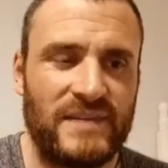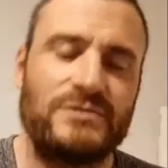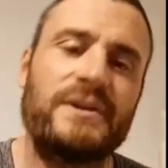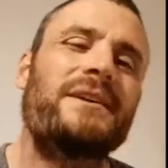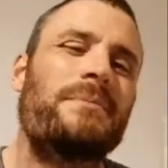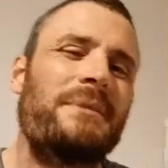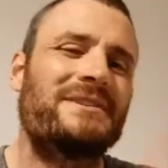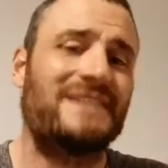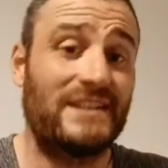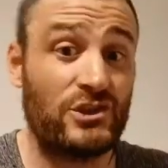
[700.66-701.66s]
That's why you hear
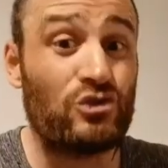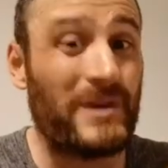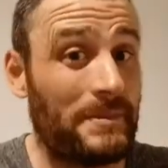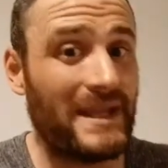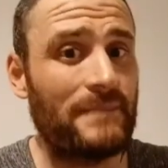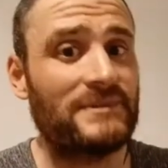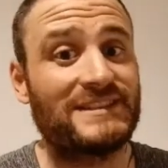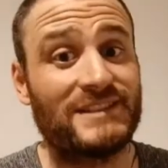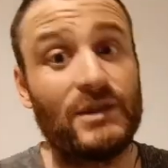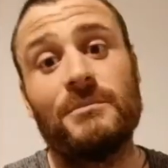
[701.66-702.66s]
people saying the 3 p.m.
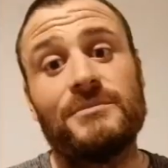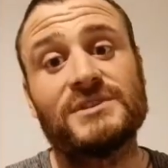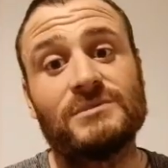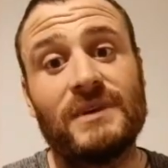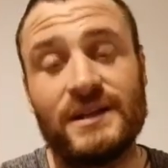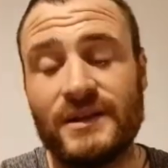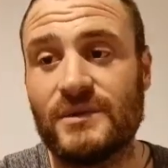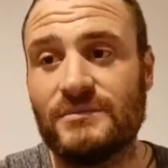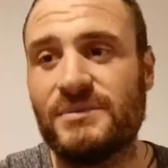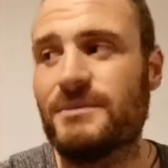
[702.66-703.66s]
slump as well. You
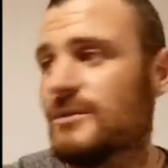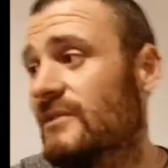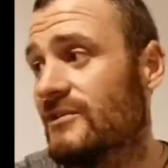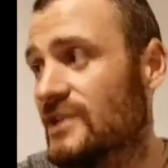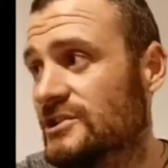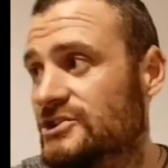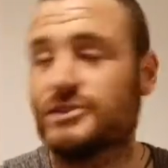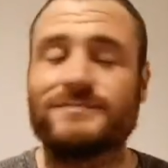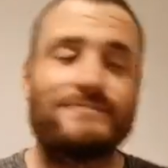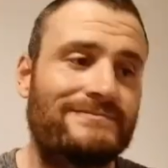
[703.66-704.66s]
know, people go out for
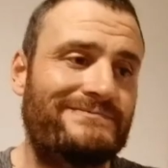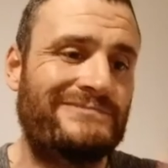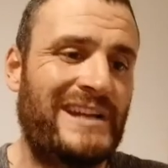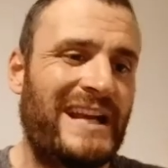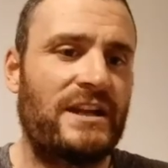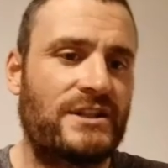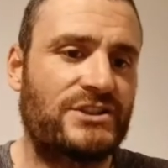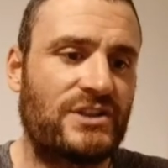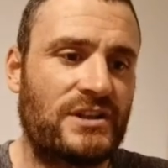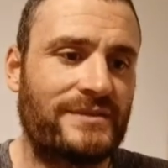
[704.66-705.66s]
lunch, eat a lot
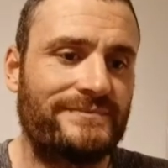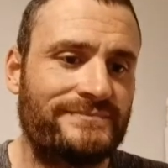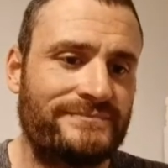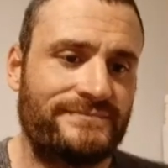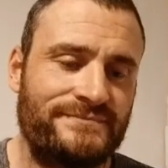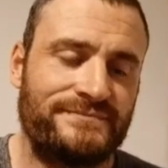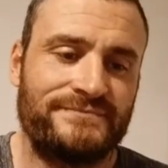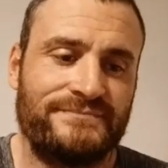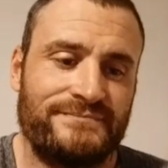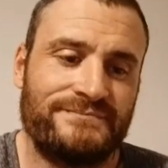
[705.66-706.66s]
of sugar,
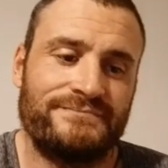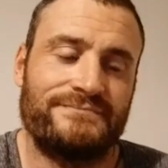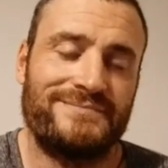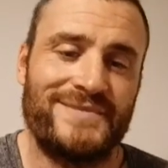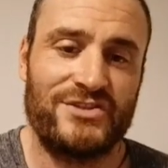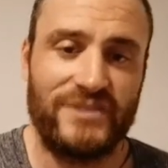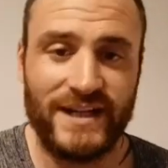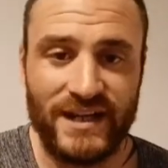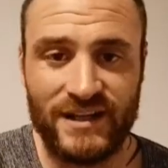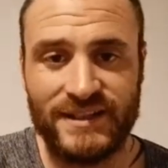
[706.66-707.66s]
3
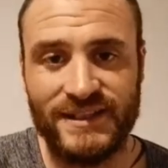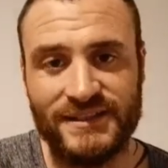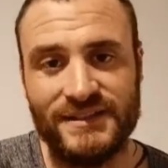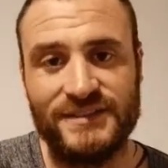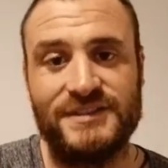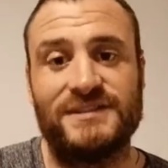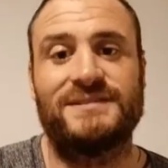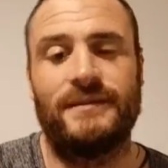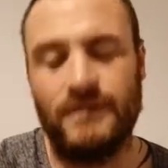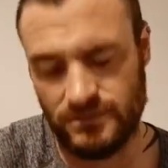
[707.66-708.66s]
o'clock then they're
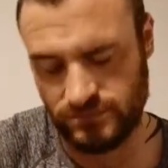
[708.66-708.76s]
just